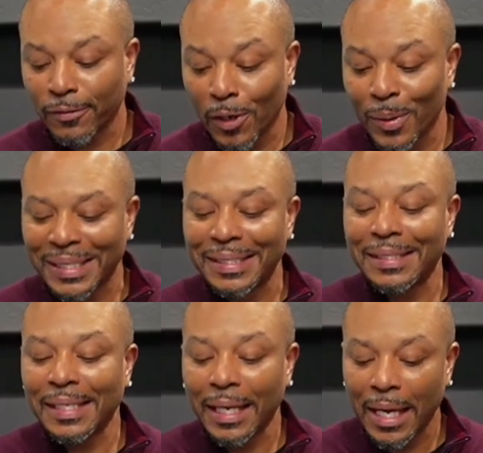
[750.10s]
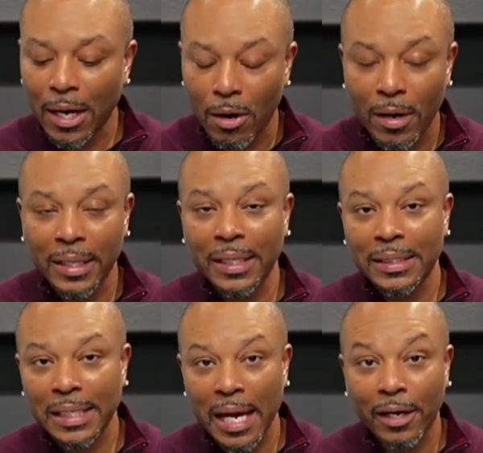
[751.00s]
flow is sitting on
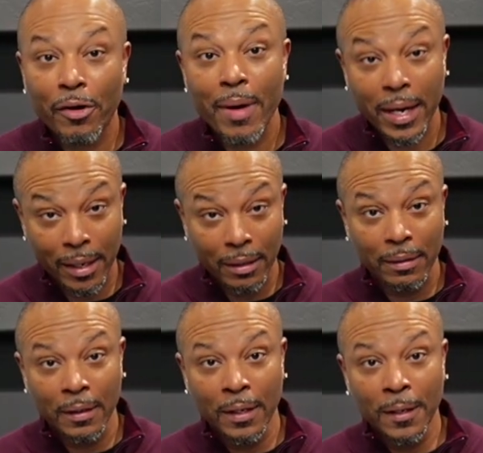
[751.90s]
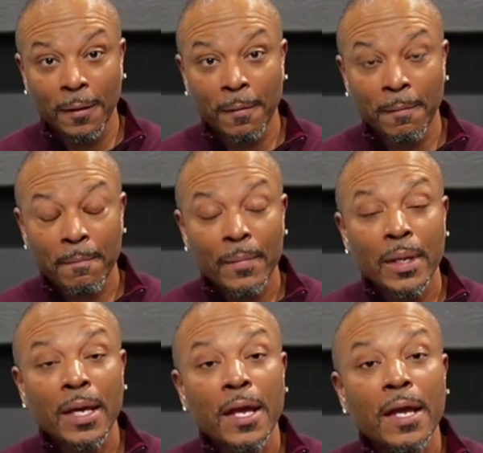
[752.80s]
this line of credit,
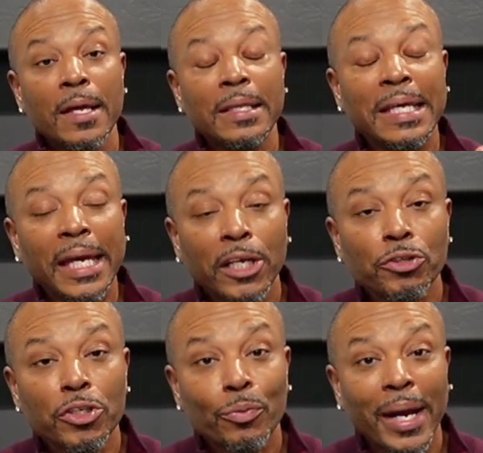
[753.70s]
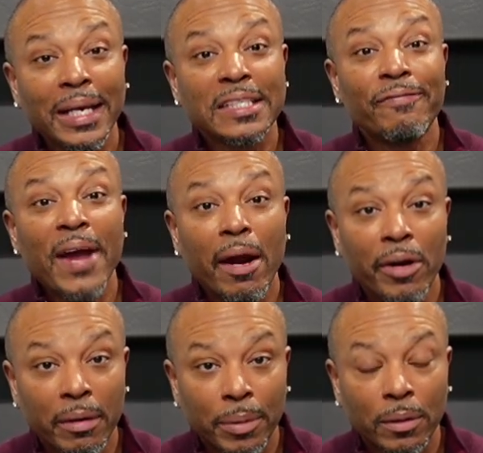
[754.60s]
the interest rate is
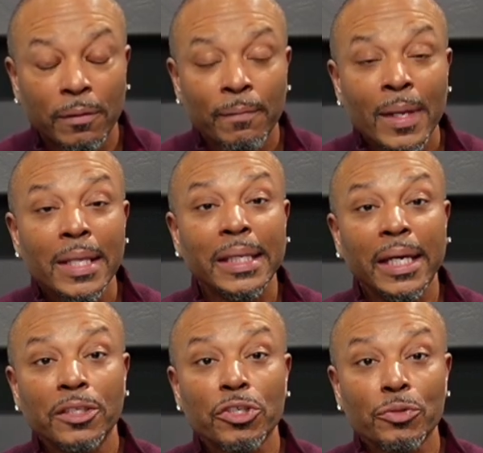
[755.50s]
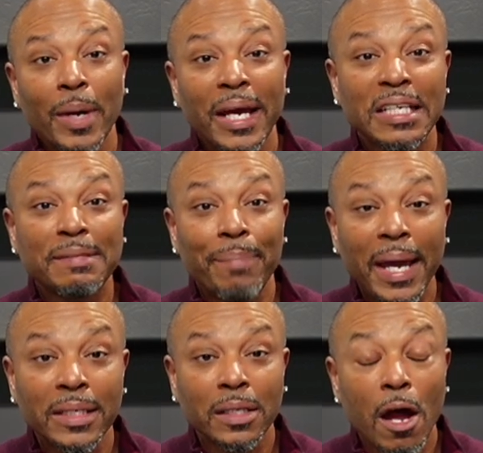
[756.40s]
variable. The interest rate is
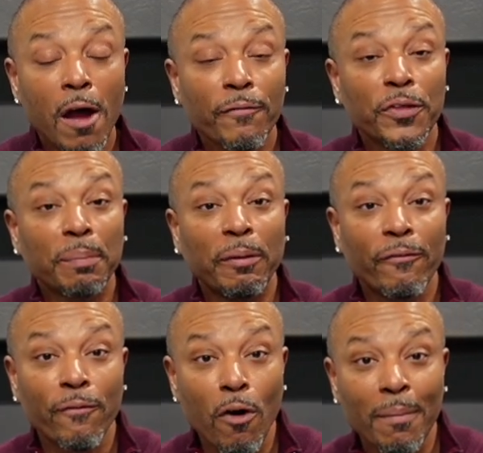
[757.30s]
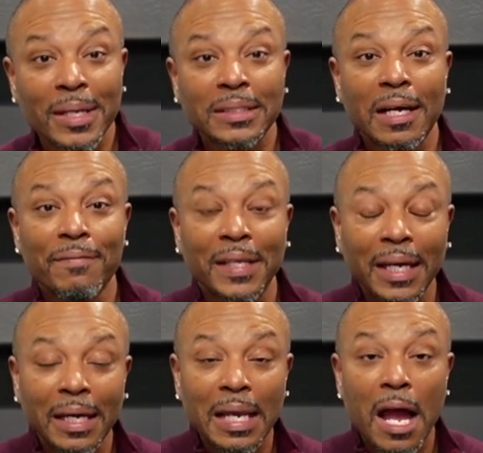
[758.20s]
based off the performance of the
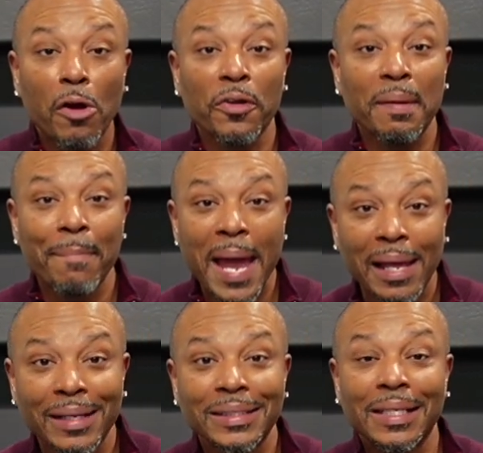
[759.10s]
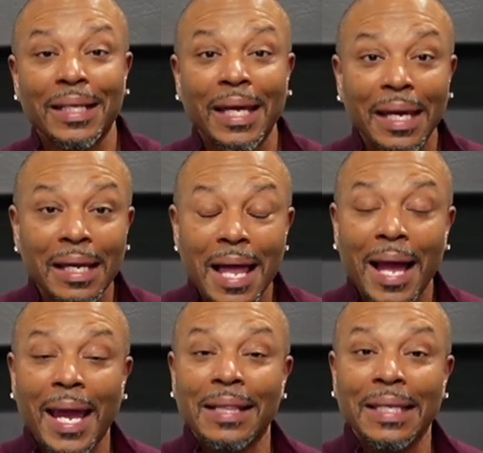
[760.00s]
HELOC or the balance in the
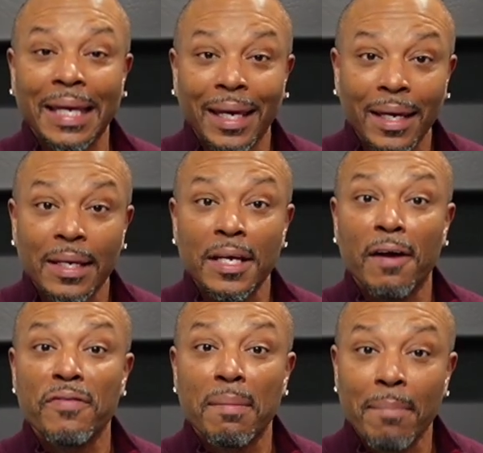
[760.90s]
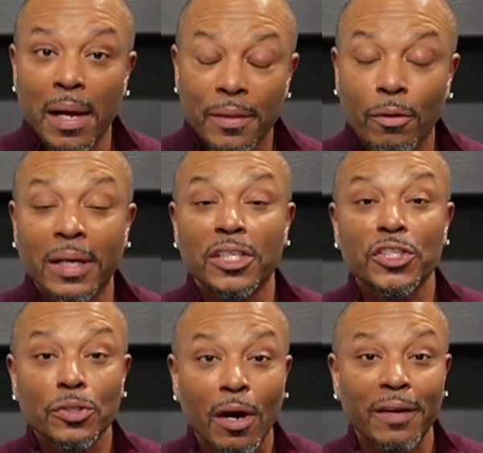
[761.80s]
HELOC at the end of the month or at the
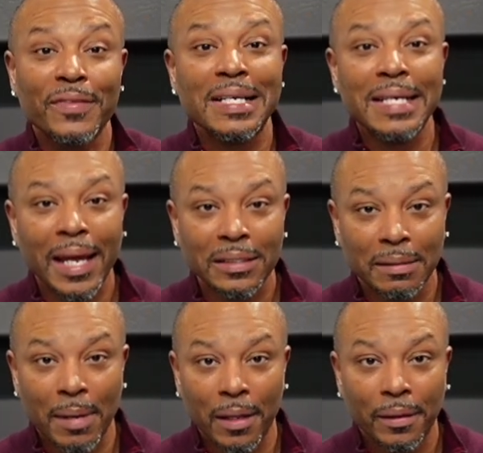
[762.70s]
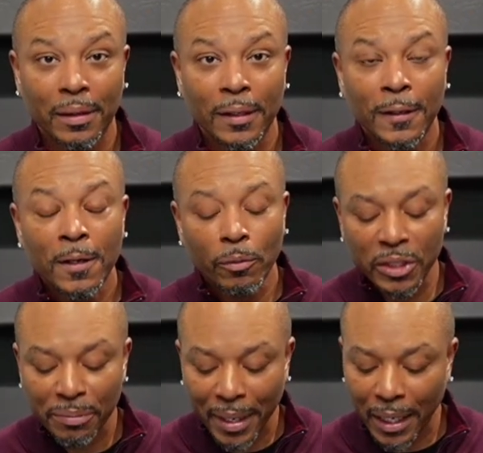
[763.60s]
start of the next month,
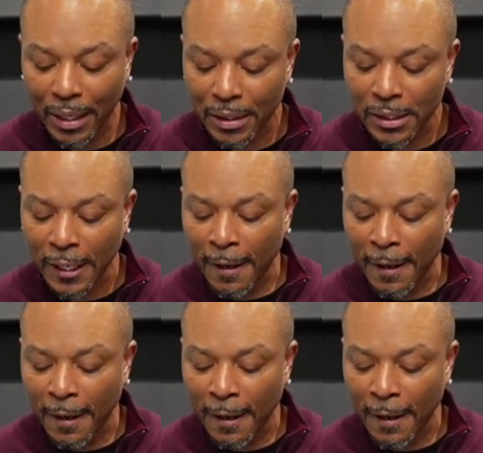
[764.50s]
which means